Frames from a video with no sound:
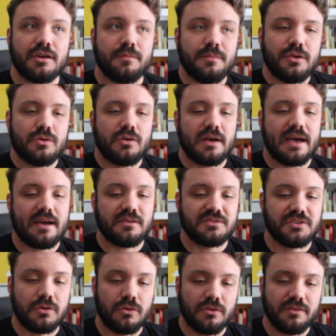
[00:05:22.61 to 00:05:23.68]
communal
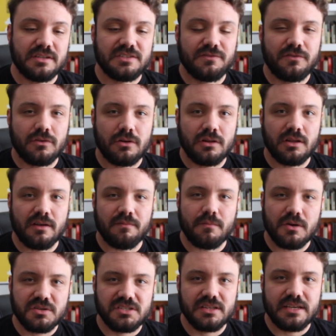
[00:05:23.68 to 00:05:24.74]
household that's full of
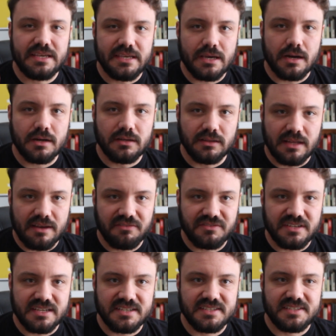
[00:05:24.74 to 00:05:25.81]
mostly young
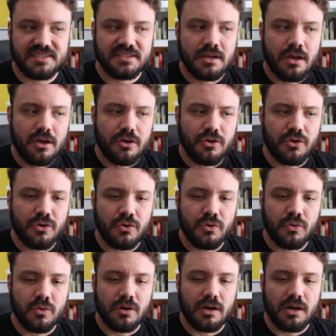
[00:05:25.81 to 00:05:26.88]
leftists
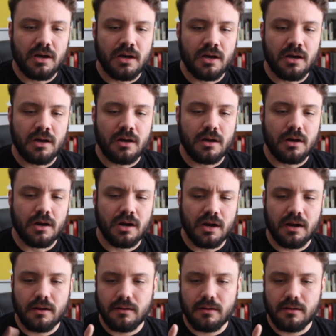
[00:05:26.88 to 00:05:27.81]
who uh, are